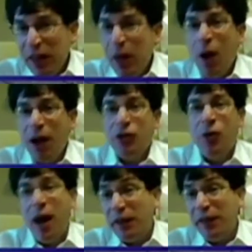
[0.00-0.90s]
if they
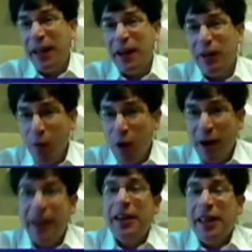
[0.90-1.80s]
want to and if they can
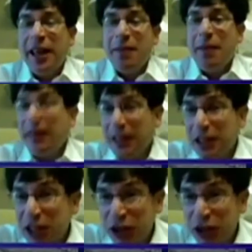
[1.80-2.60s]
afford it, they can make the